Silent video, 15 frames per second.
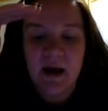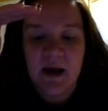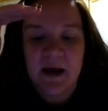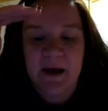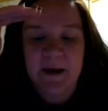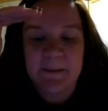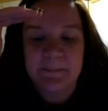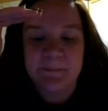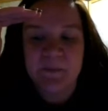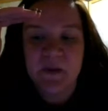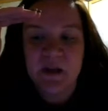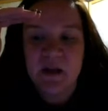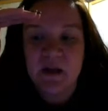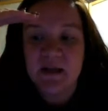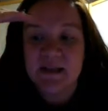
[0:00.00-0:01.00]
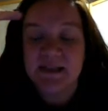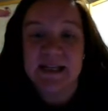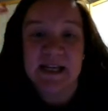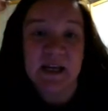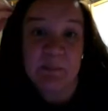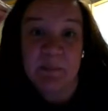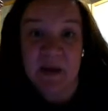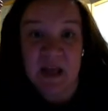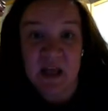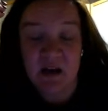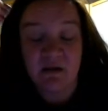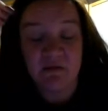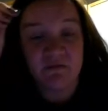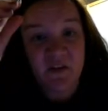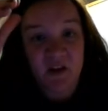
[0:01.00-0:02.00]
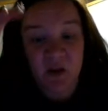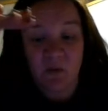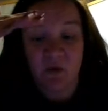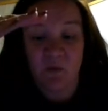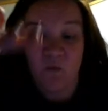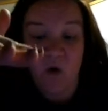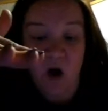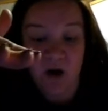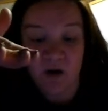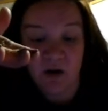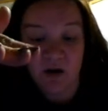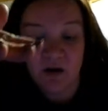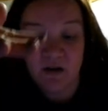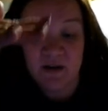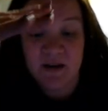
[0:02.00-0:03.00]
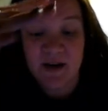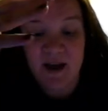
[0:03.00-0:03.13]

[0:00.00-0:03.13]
Take a bin and fill it with water,